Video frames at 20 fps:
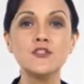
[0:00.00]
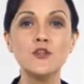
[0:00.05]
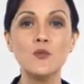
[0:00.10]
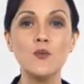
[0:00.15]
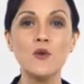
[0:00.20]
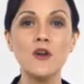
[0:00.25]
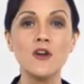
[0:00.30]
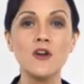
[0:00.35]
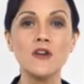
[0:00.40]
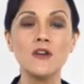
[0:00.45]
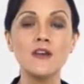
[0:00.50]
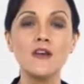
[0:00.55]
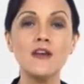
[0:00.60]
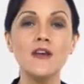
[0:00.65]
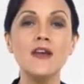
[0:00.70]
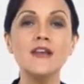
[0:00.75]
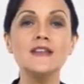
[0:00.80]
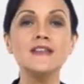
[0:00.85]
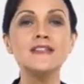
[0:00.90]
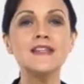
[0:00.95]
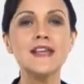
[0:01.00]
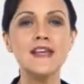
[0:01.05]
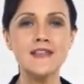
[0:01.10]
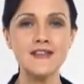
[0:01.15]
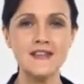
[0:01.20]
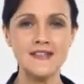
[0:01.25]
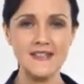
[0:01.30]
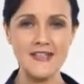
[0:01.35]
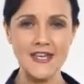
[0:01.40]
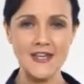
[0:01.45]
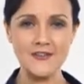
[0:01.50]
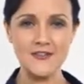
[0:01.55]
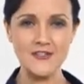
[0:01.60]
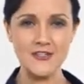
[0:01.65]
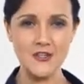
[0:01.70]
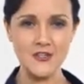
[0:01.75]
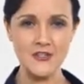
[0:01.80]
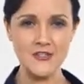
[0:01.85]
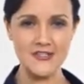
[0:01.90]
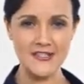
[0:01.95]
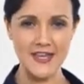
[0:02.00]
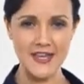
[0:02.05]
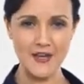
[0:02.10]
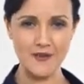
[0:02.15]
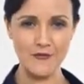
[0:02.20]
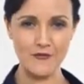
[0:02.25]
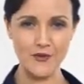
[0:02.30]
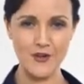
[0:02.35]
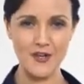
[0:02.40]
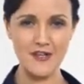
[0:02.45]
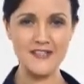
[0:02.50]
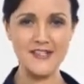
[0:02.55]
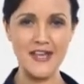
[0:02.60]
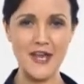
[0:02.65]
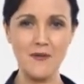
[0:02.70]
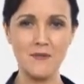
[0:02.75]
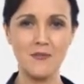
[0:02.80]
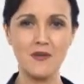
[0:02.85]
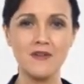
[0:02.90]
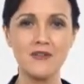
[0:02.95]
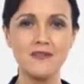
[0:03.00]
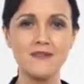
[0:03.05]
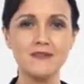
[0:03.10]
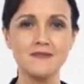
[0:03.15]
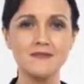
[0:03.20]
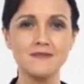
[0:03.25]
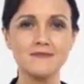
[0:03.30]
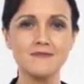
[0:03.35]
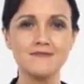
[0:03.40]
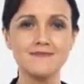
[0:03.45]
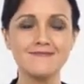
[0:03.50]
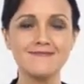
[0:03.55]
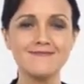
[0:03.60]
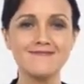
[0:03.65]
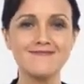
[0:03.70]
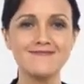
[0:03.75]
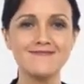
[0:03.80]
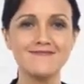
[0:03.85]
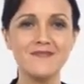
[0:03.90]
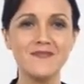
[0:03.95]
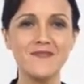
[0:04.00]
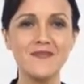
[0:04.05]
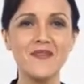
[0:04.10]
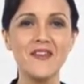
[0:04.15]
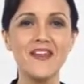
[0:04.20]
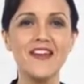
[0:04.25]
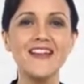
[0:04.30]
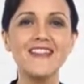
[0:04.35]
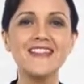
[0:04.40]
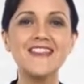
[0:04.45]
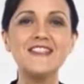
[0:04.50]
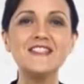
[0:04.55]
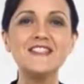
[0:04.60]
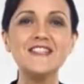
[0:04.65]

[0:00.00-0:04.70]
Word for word: to work, say the Safe Search setup for example. The